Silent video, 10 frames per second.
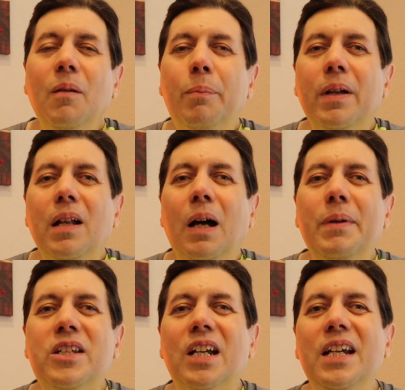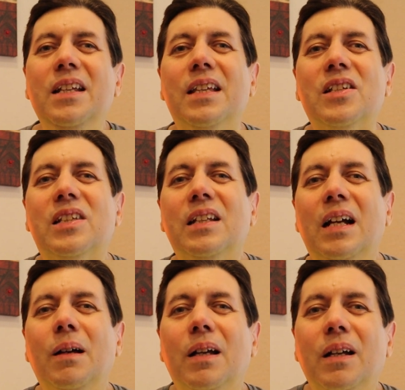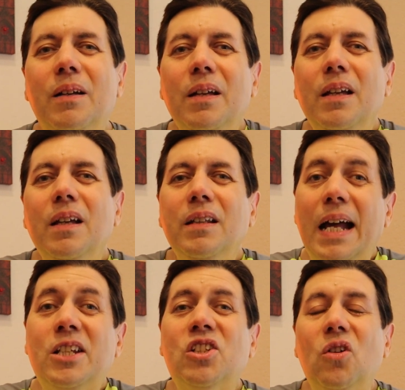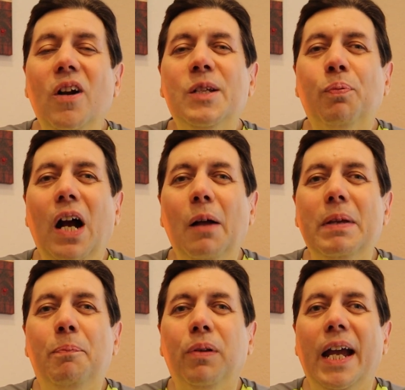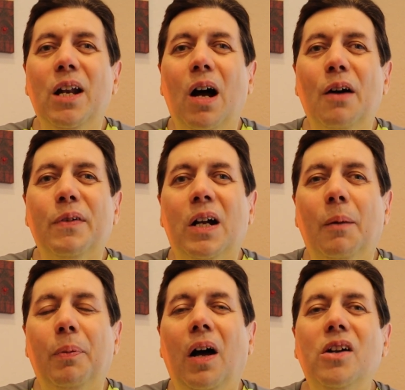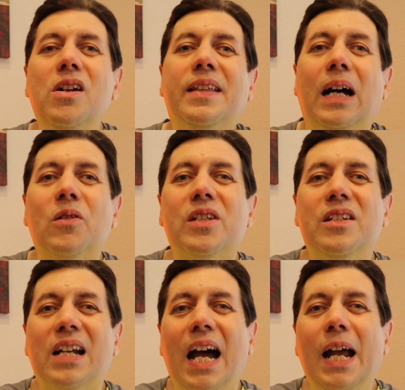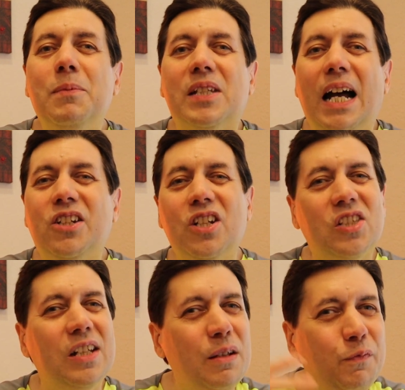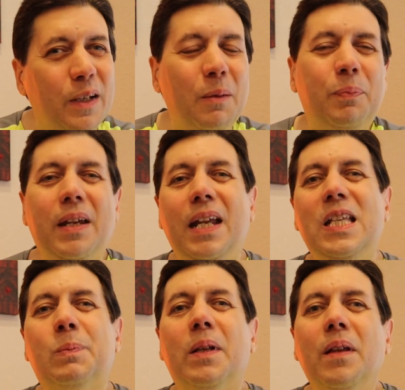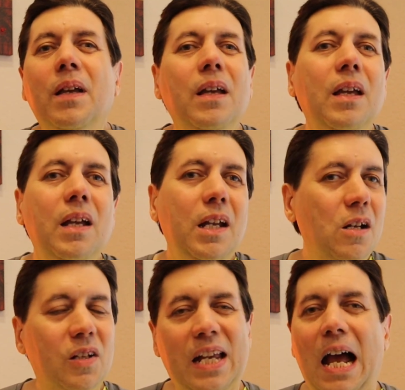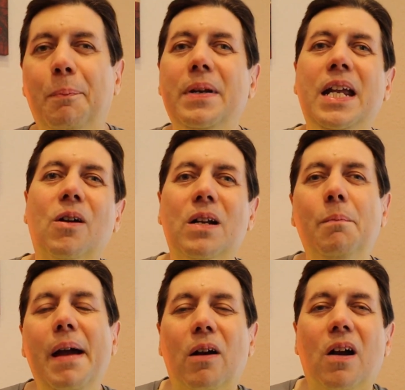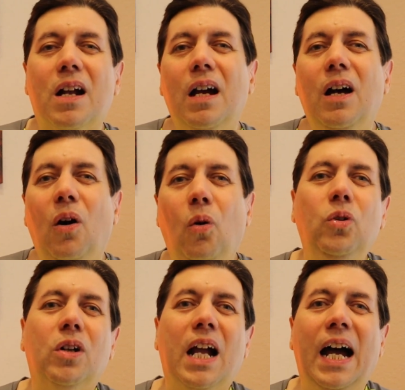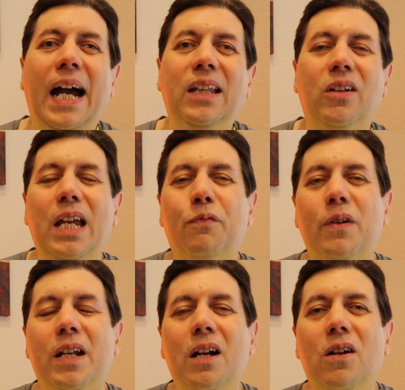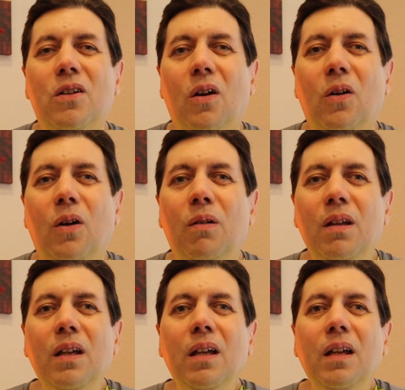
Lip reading: But I'm going to tell you this, that story's probably played off a couple 100,000 times, not just in the Philippines, but it's happened here in America. Older guy looking for younger girl.